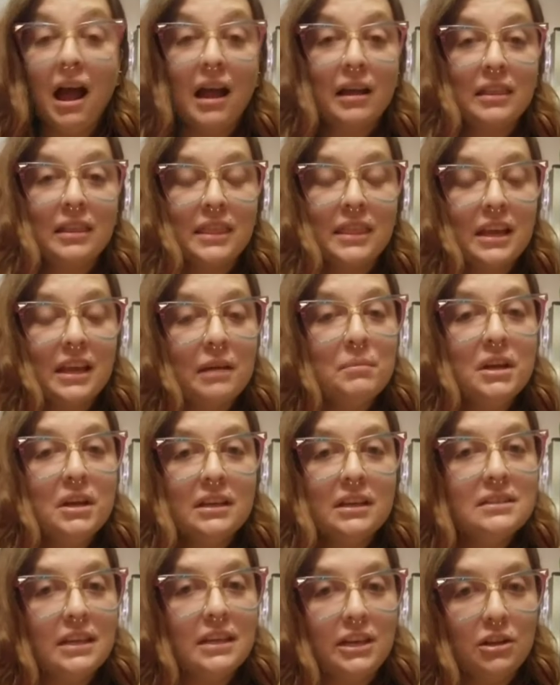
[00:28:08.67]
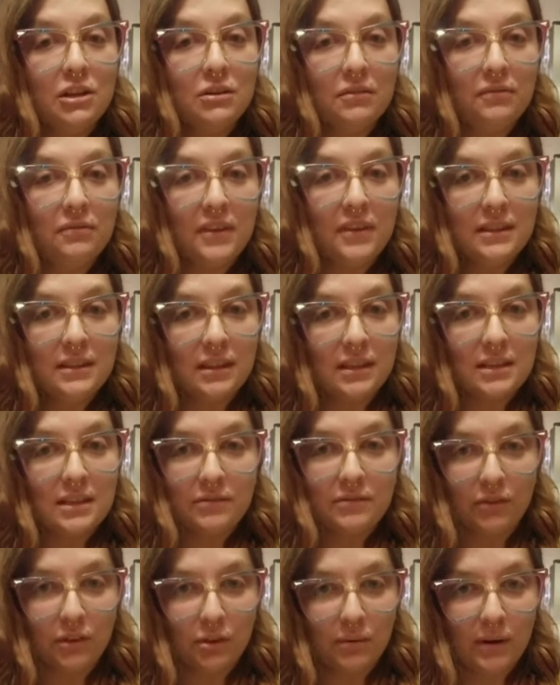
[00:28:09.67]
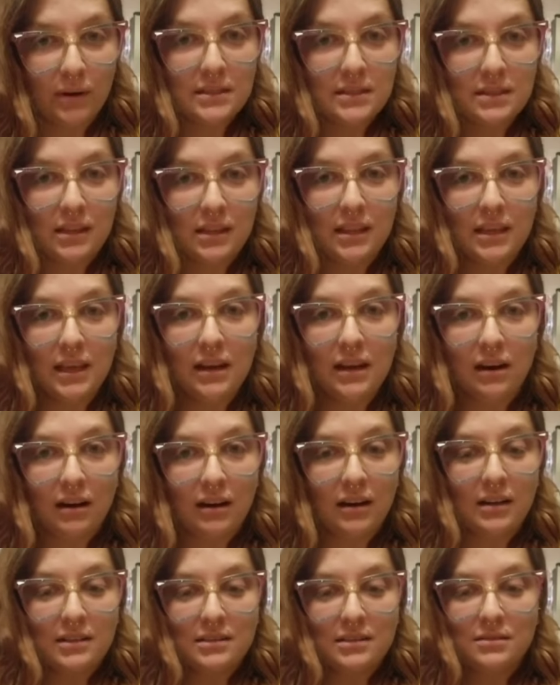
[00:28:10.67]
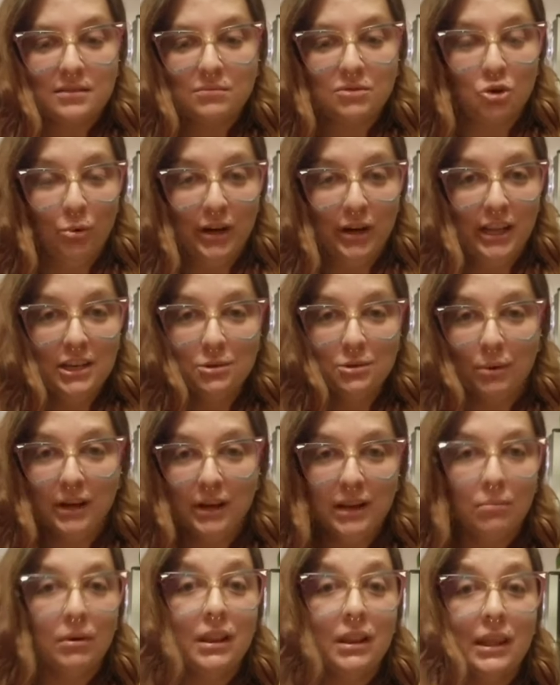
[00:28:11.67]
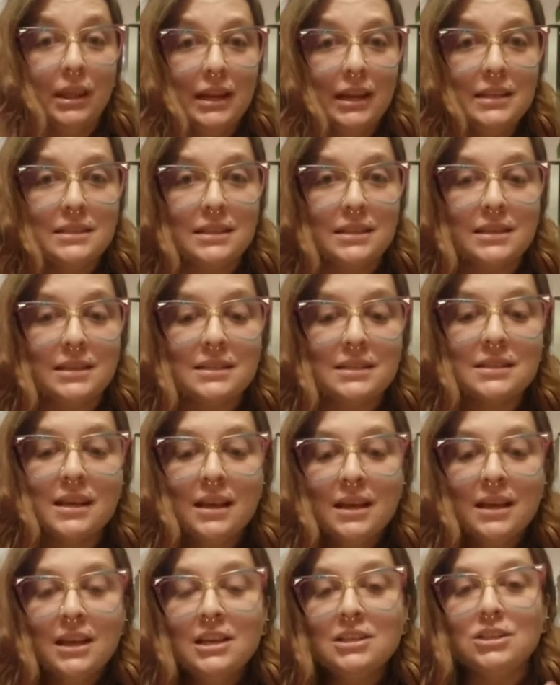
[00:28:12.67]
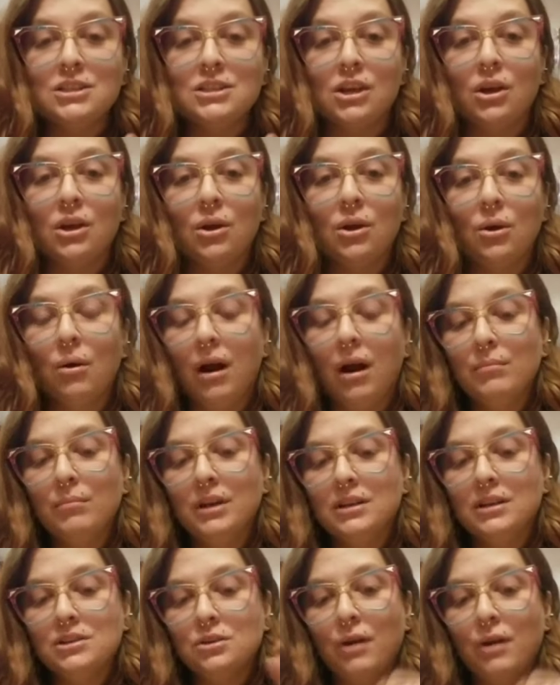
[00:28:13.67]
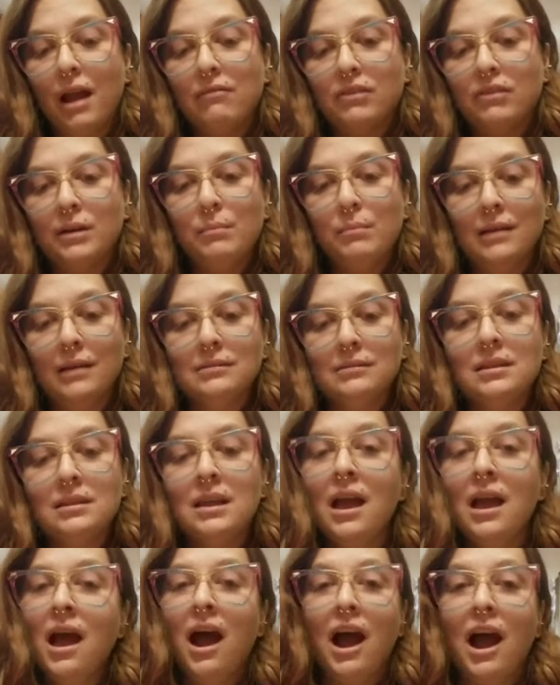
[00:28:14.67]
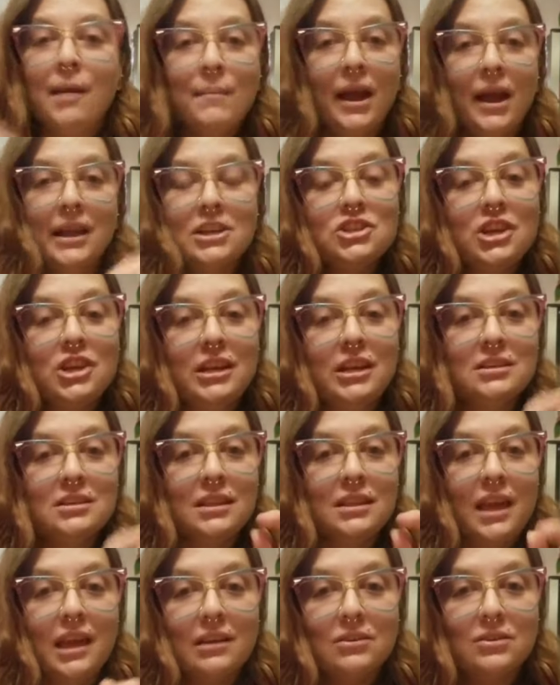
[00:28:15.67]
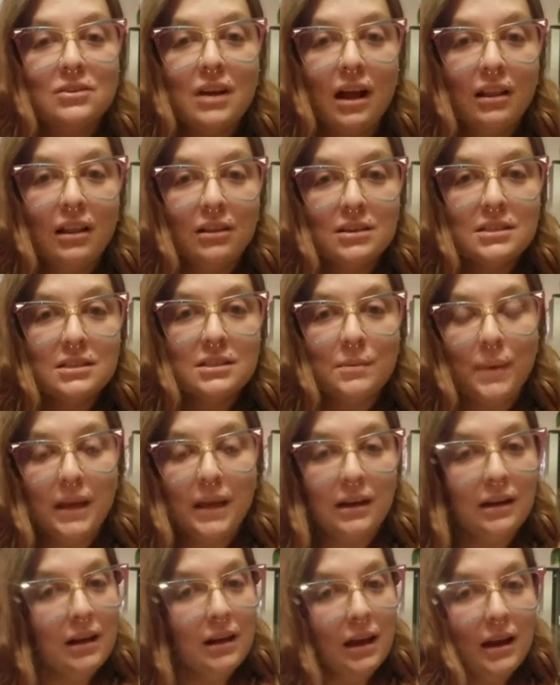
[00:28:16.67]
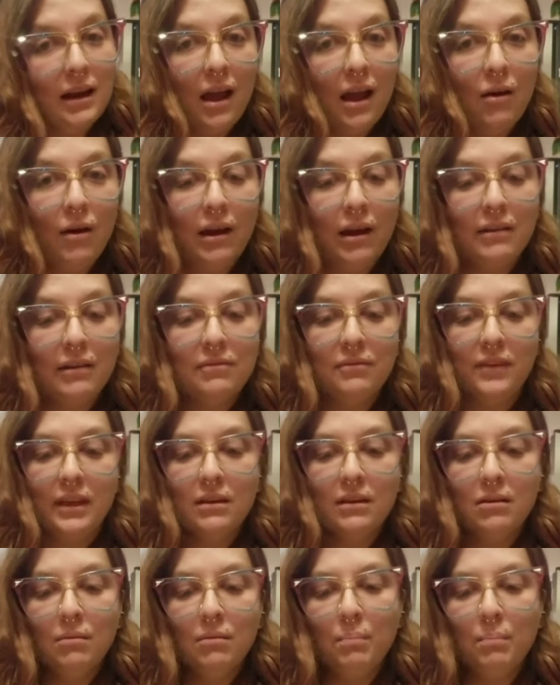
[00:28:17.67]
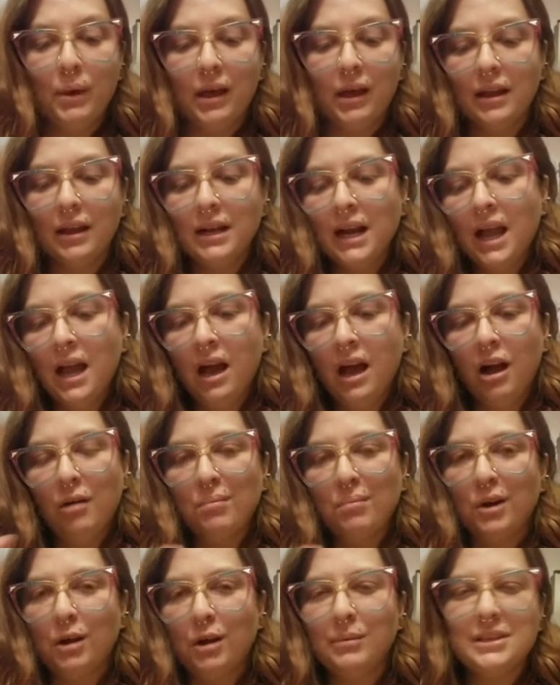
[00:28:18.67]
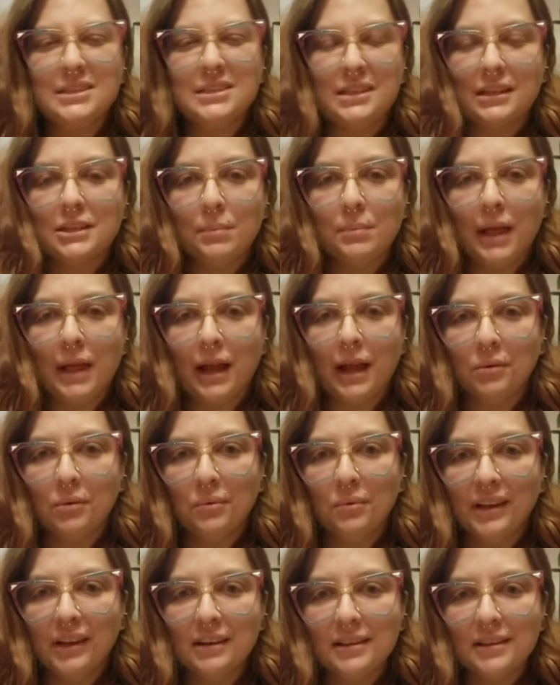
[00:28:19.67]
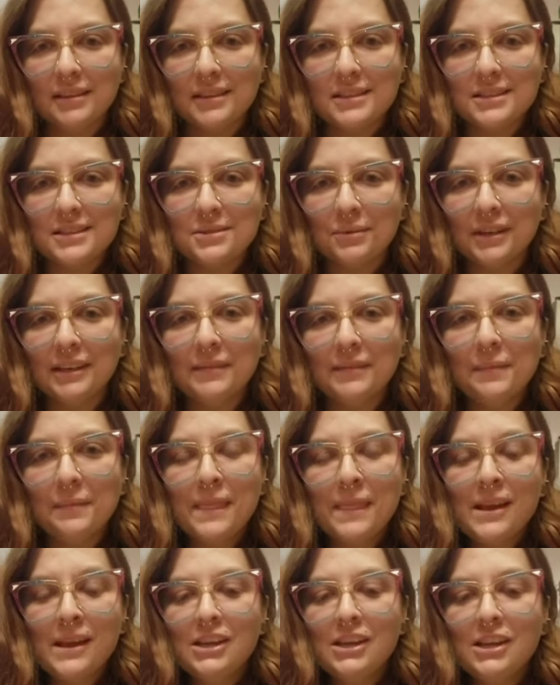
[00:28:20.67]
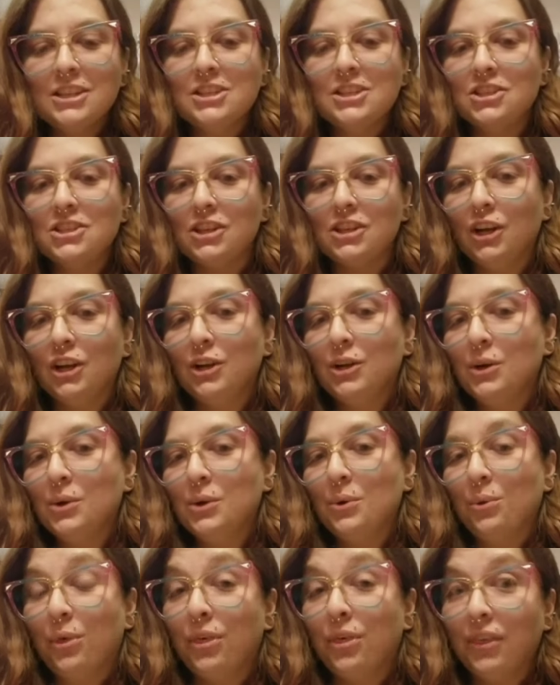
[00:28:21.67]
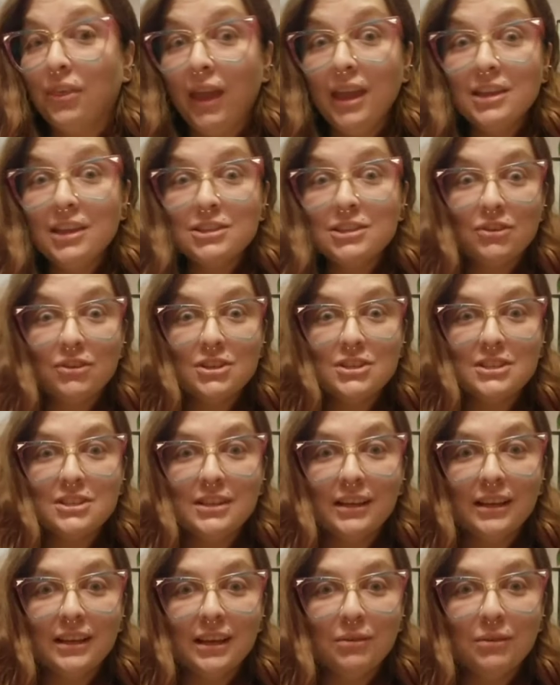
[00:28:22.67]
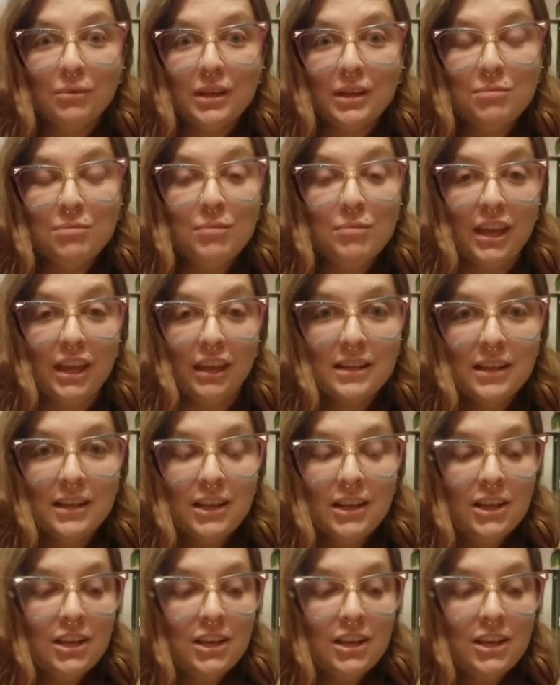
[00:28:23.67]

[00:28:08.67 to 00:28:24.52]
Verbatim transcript: I think I'm going to continue to feed this for the rest of the year, because 2020 really needs this. So I'm going to do every month. I might change the candle colors depending on how I feel, but I'll probably stick to black and white on this one. So thanks for sticking with me.